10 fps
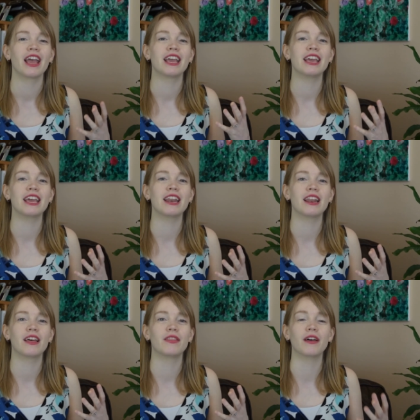in
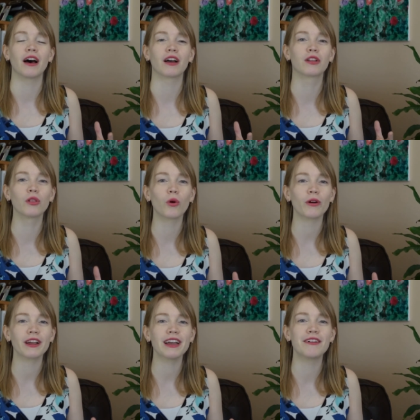the
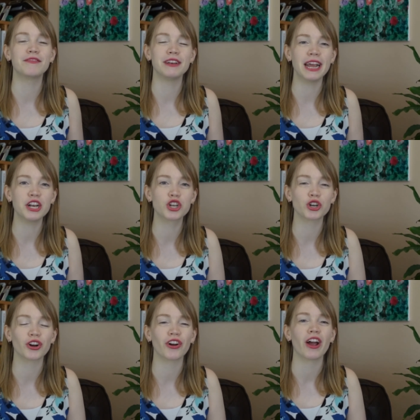glory of
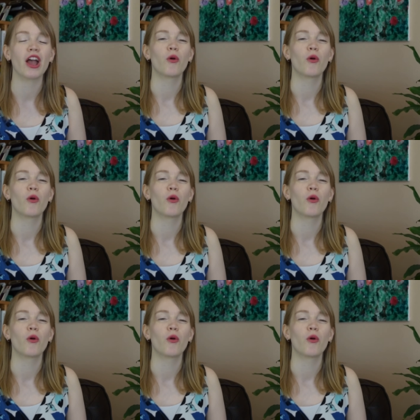nature